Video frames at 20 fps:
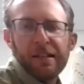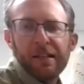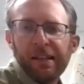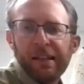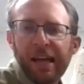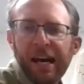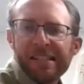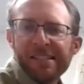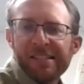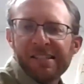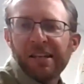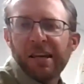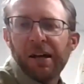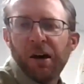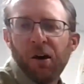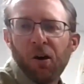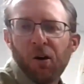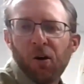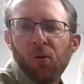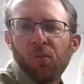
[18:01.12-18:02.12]
that's a
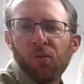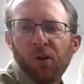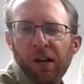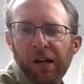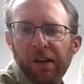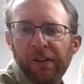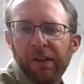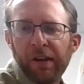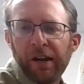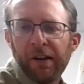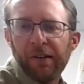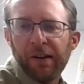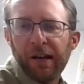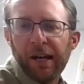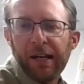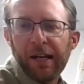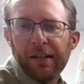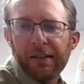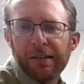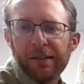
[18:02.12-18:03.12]
home run there,
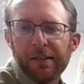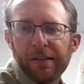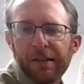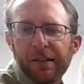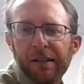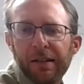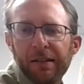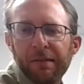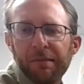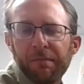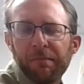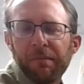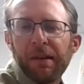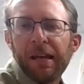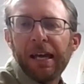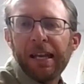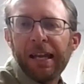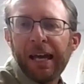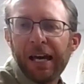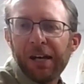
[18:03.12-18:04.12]
right?
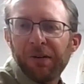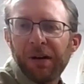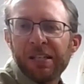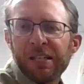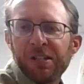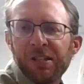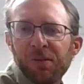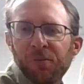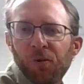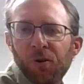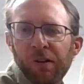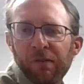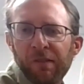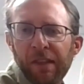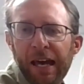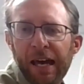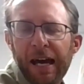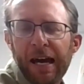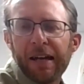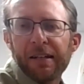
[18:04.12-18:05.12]
And how do I do more of
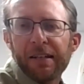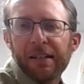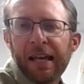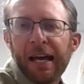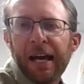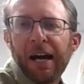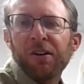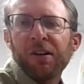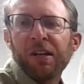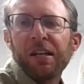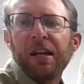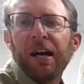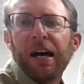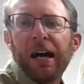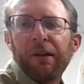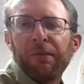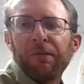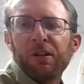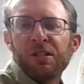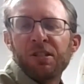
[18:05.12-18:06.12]
that? How can
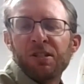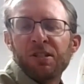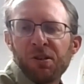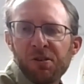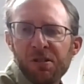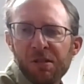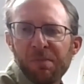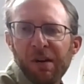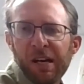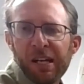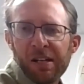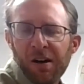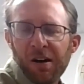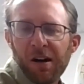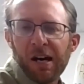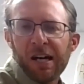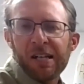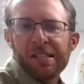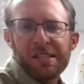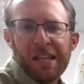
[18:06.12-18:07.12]
I reduce my
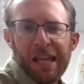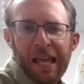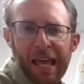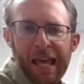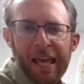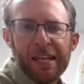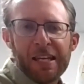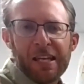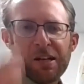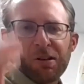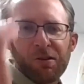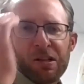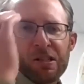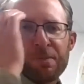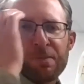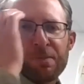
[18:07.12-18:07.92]
costs and increase